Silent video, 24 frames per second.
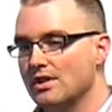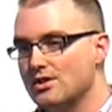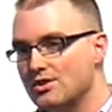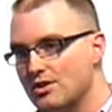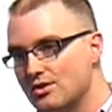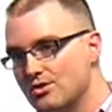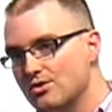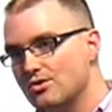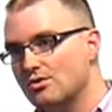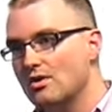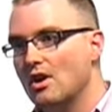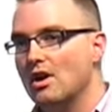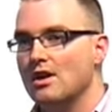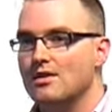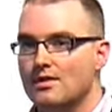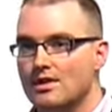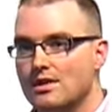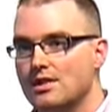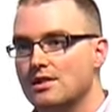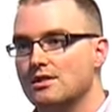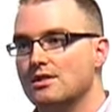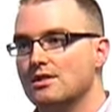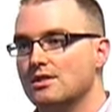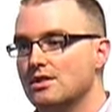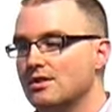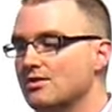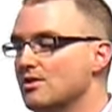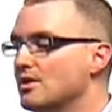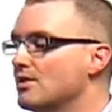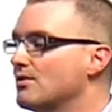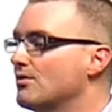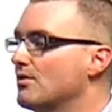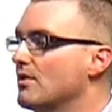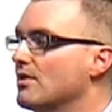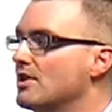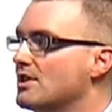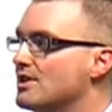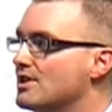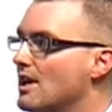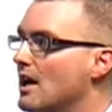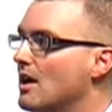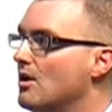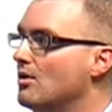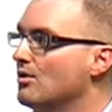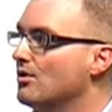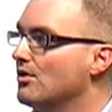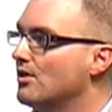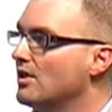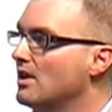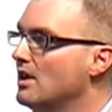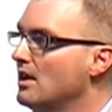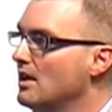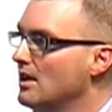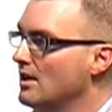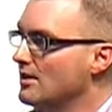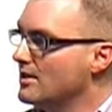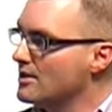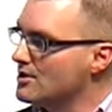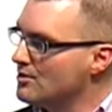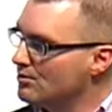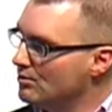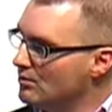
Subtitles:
As you drive into it from the south, this